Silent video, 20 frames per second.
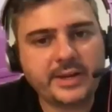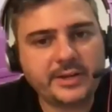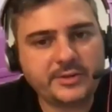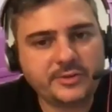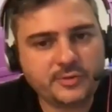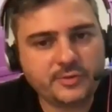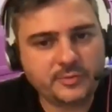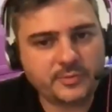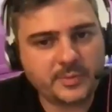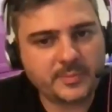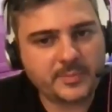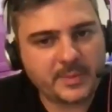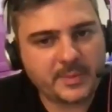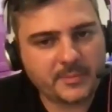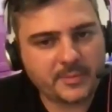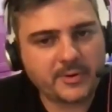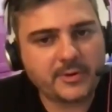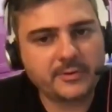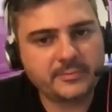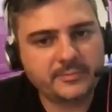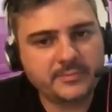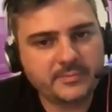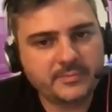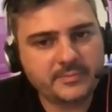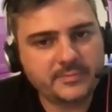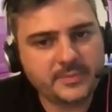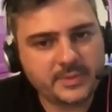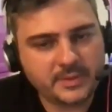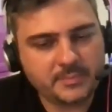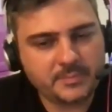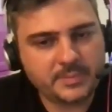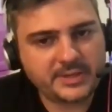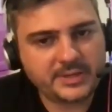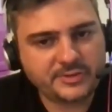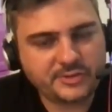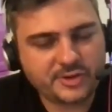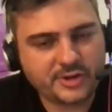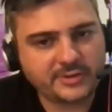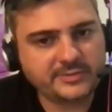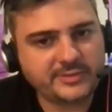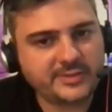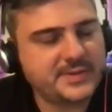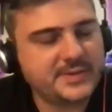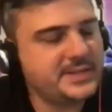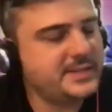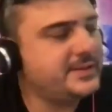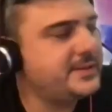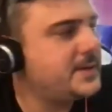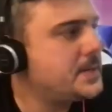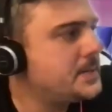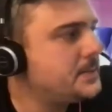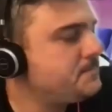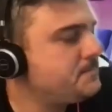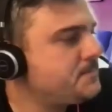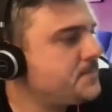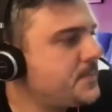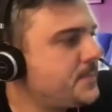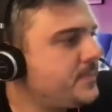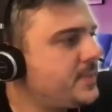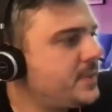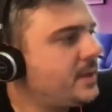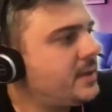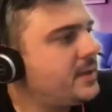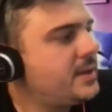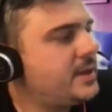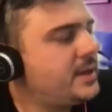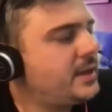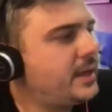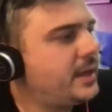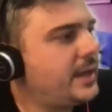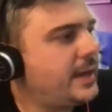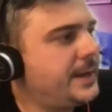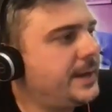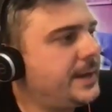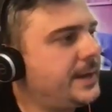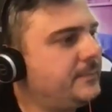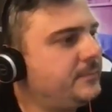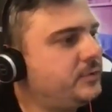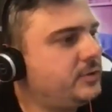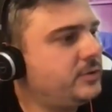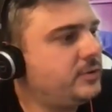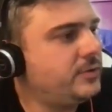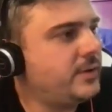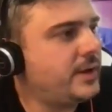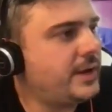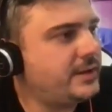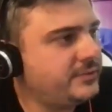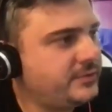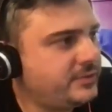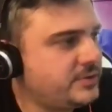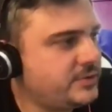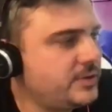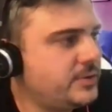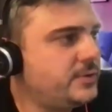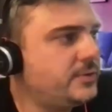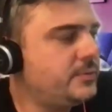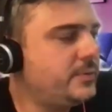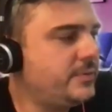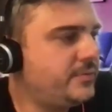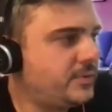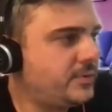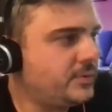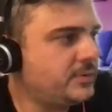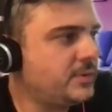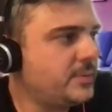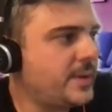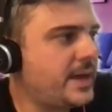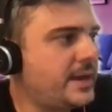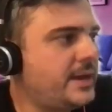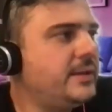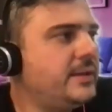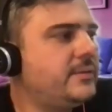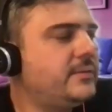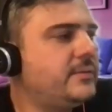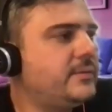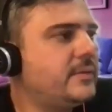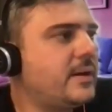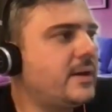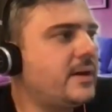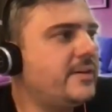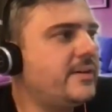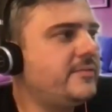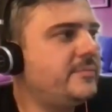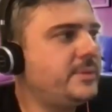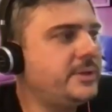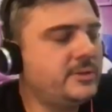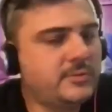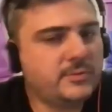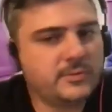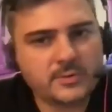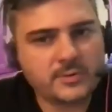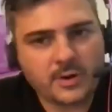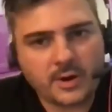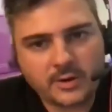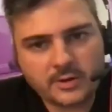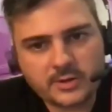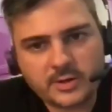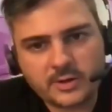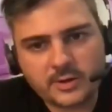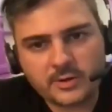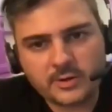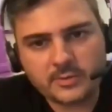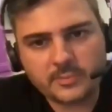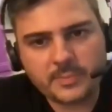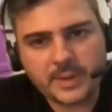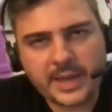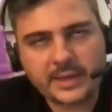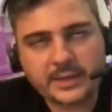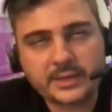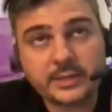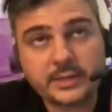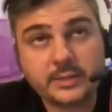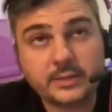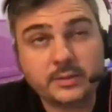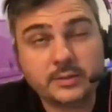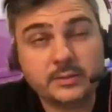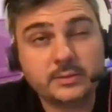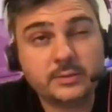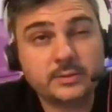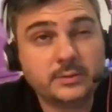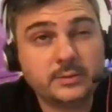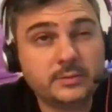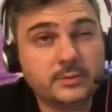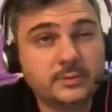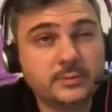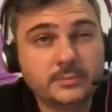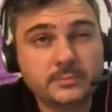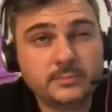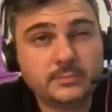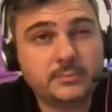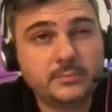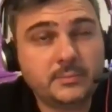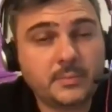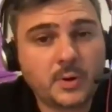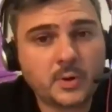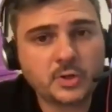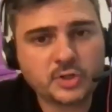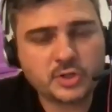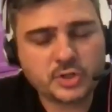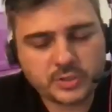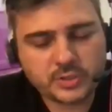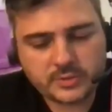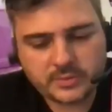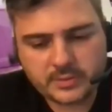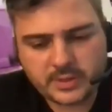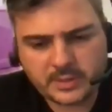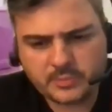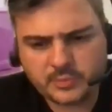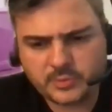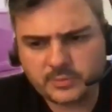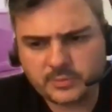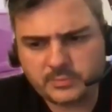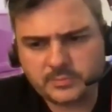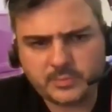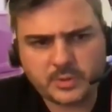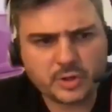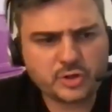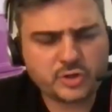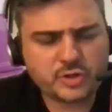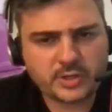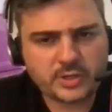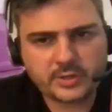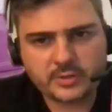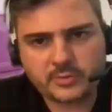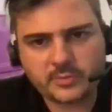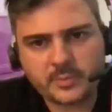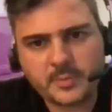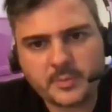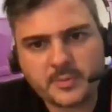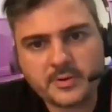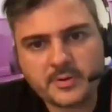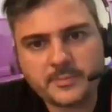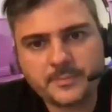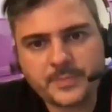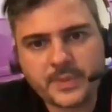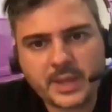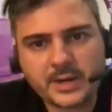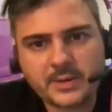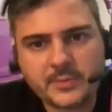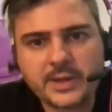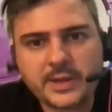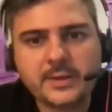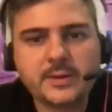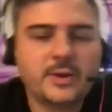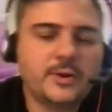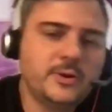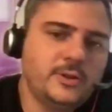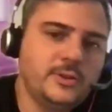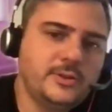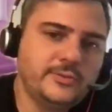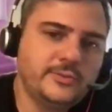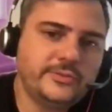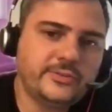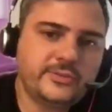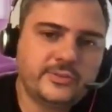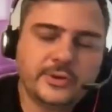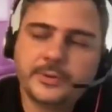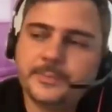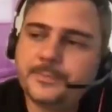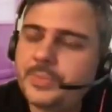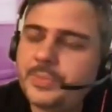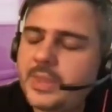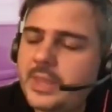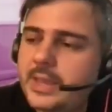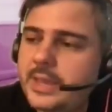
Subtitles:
that I should remember the big chunks of it. So as you know, we've talked about it. I've been to Hong Kong back in March, I don't remember. Anyway, earlier this year.